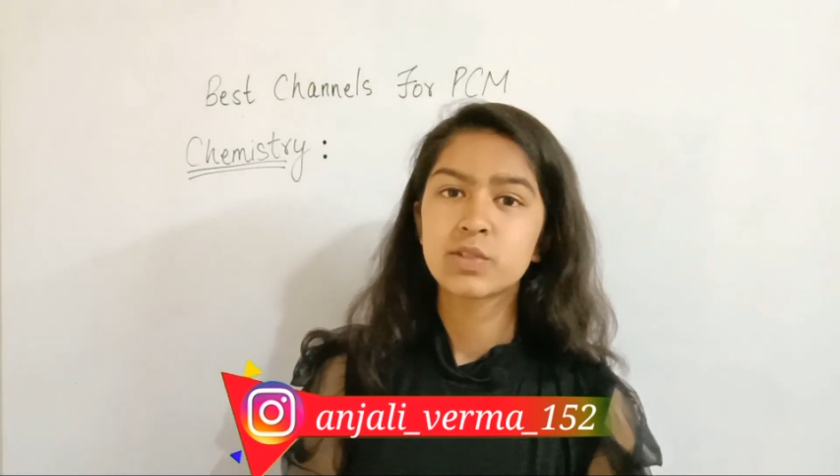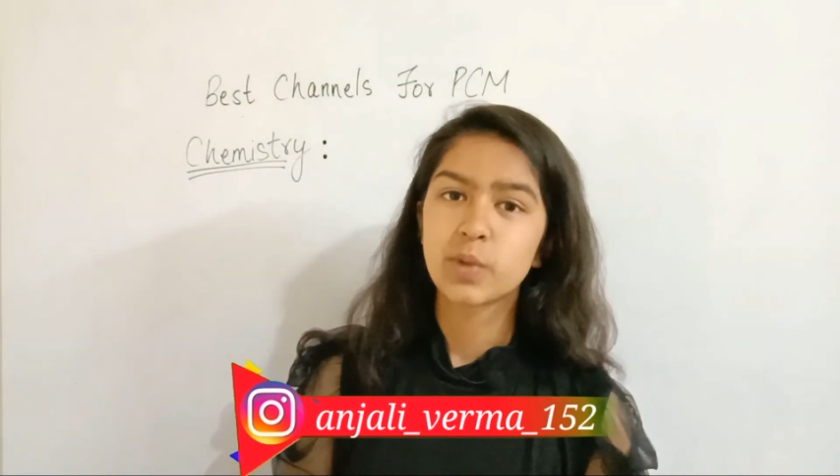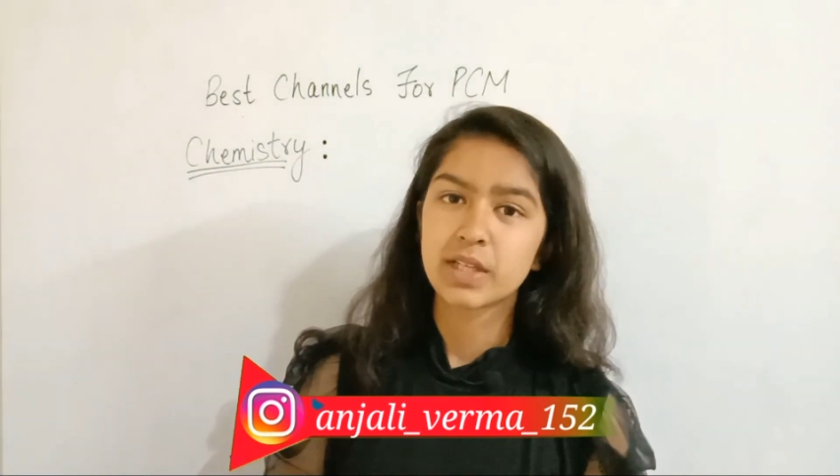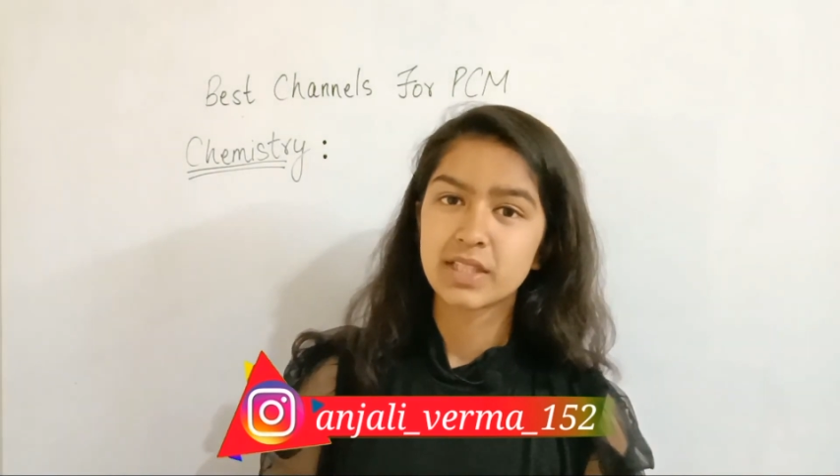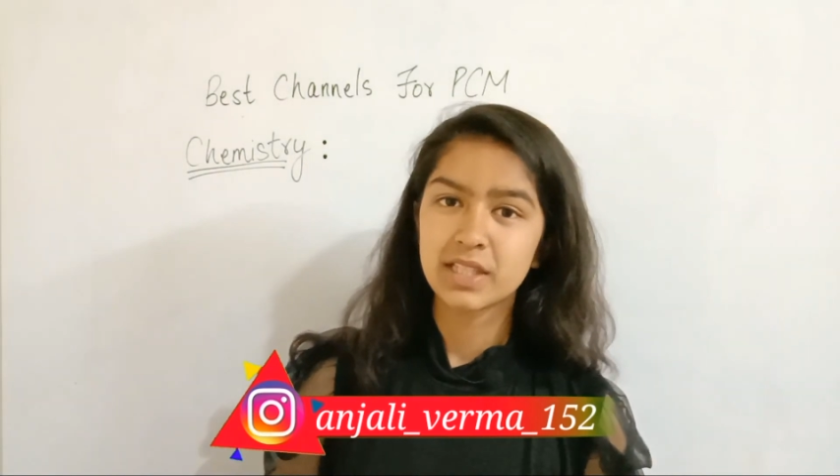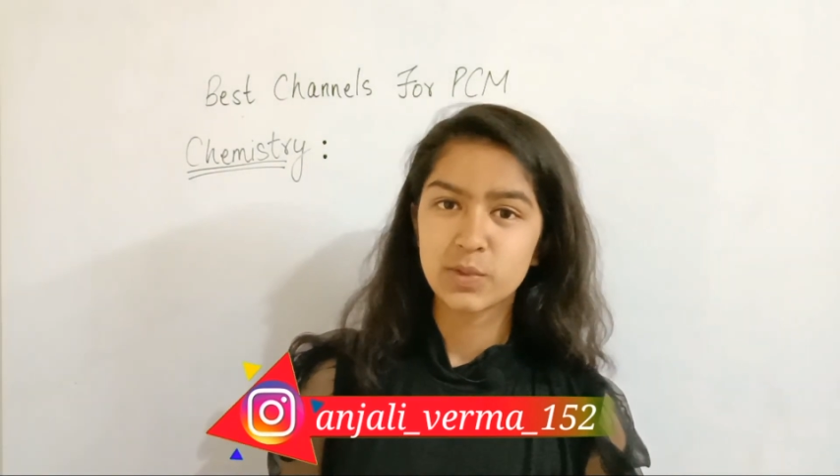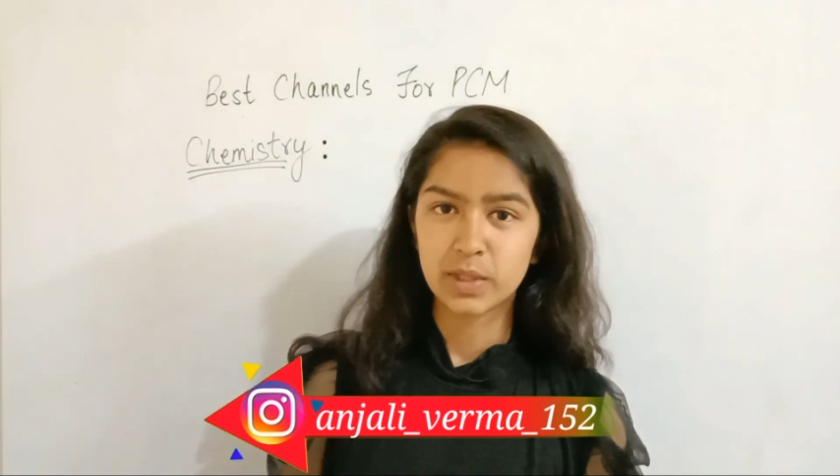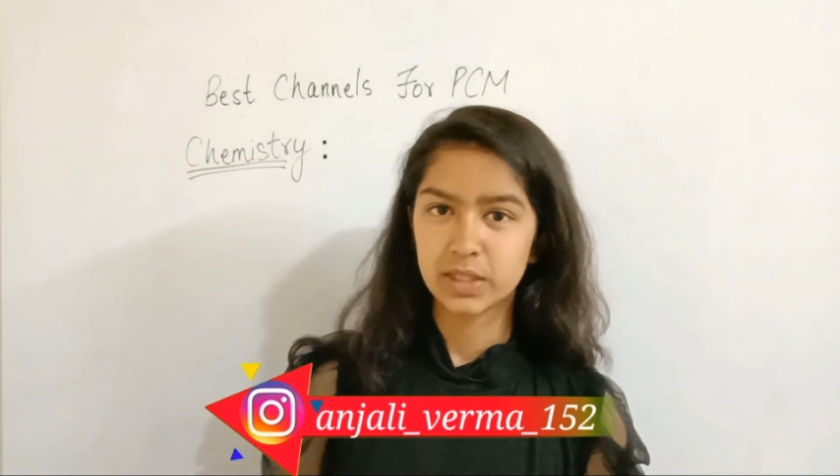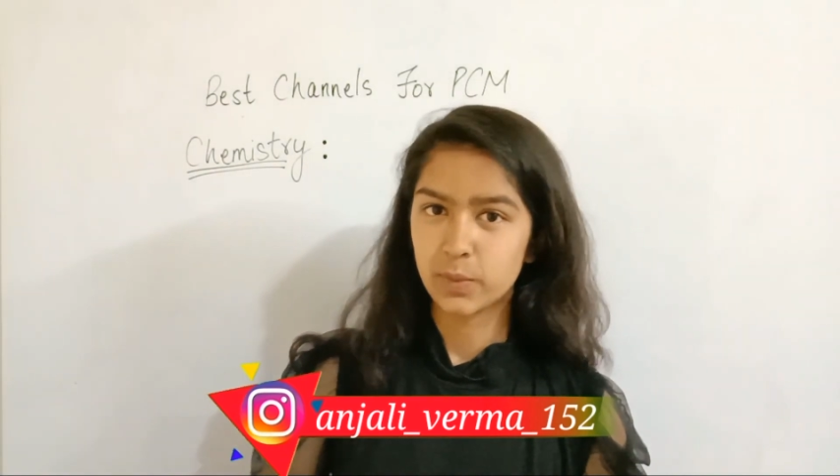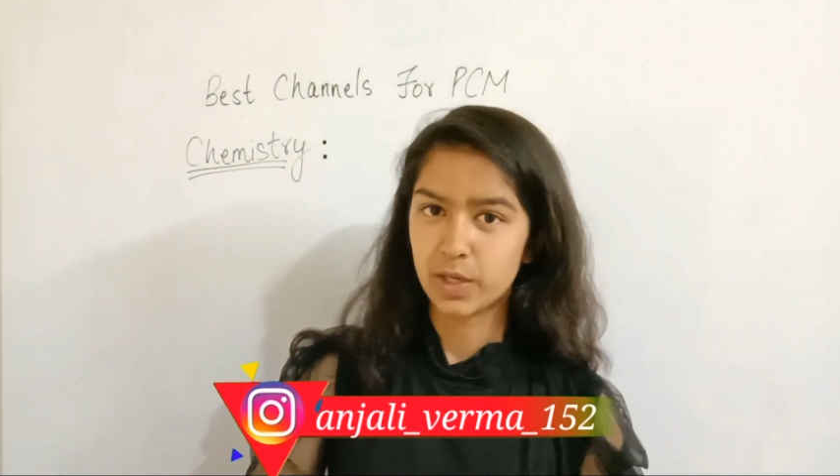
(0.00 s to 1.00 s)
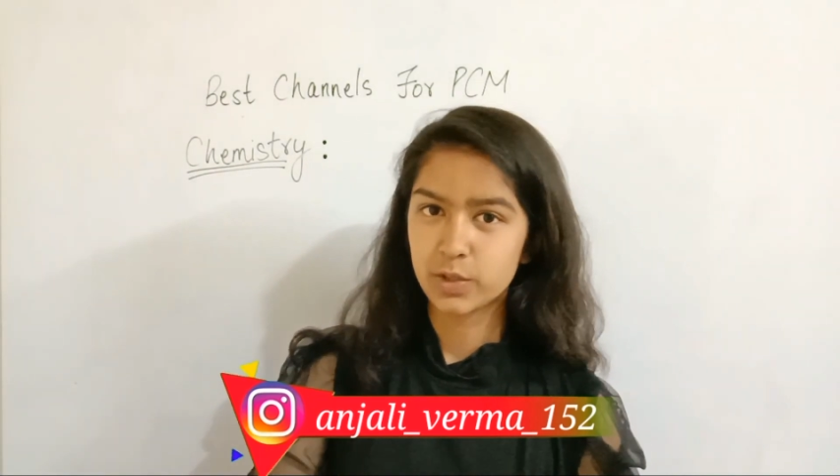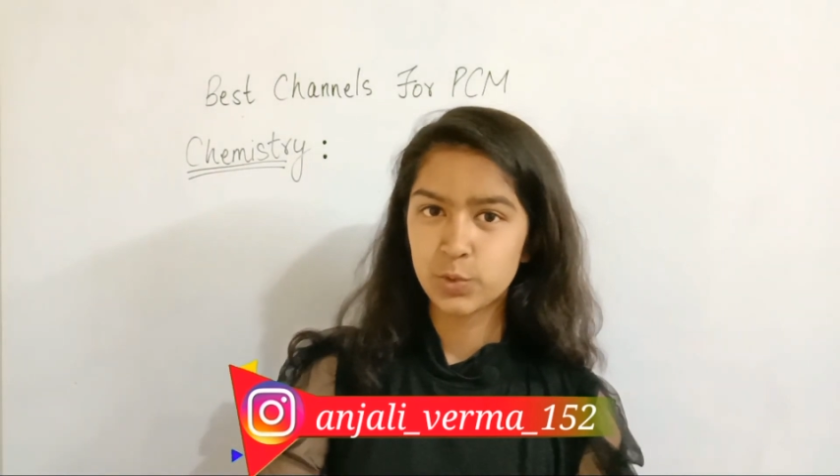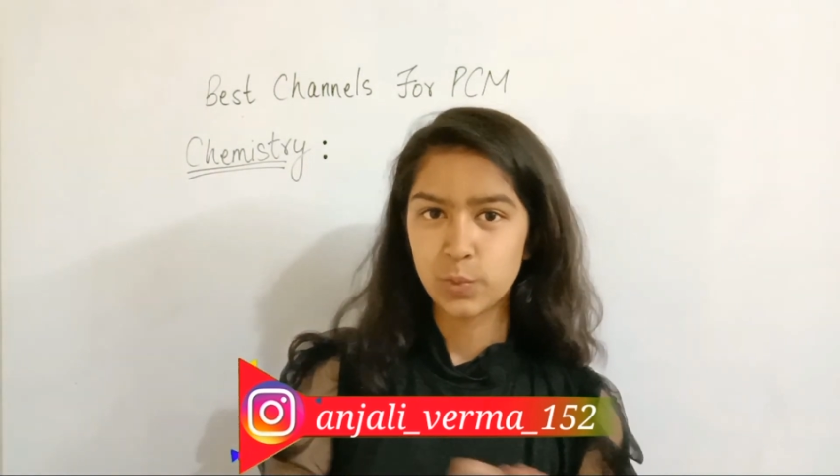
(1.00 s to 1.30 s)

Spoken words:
2021 to